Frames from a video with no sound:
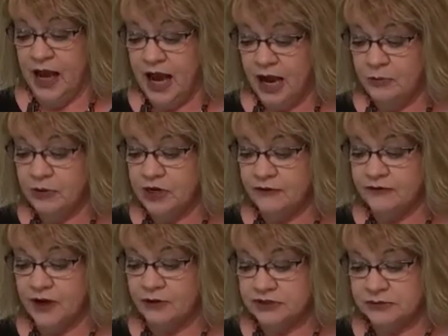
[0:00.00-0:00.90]
I would have
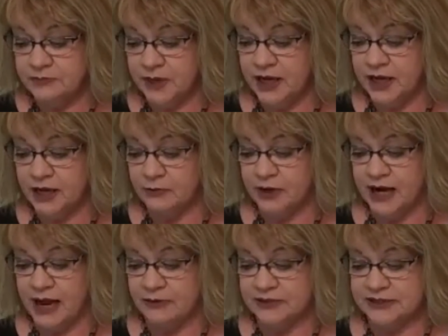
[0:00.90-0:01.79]
gone to bed when
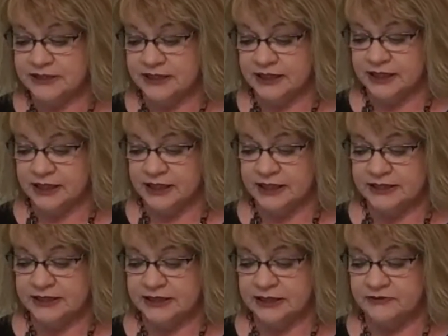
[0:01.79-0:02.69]
I was sick
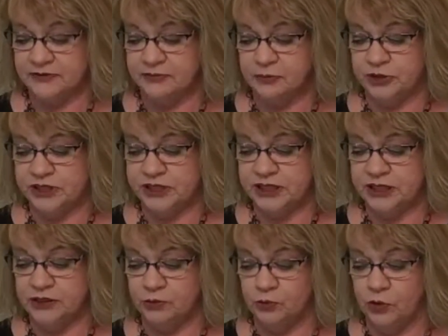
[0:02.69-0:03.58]
instead of pretending
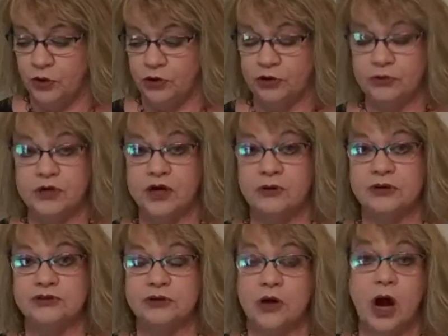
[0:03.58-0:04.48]
the world would go
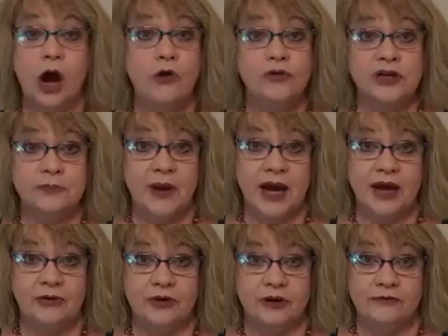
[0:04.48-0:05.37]
into a holding
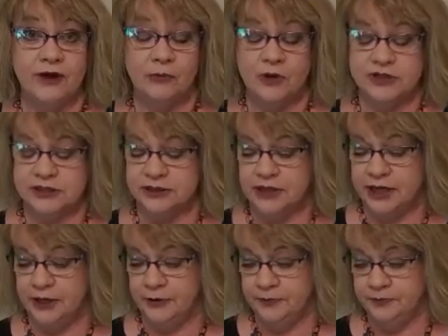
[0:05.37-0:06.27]
pattern if I wasn't
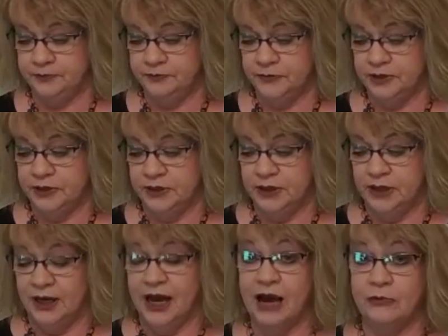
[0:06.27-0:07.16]
there.
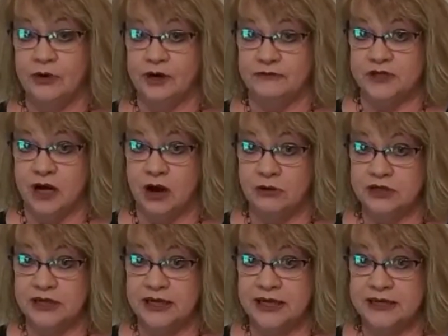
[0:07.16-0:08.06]
I would have
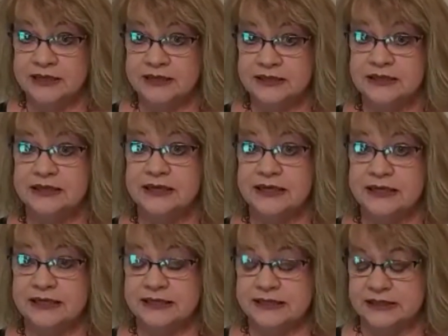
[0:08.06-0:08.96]
talked less and
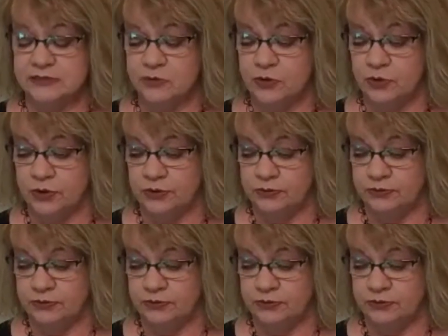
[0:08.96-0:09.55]
listened more.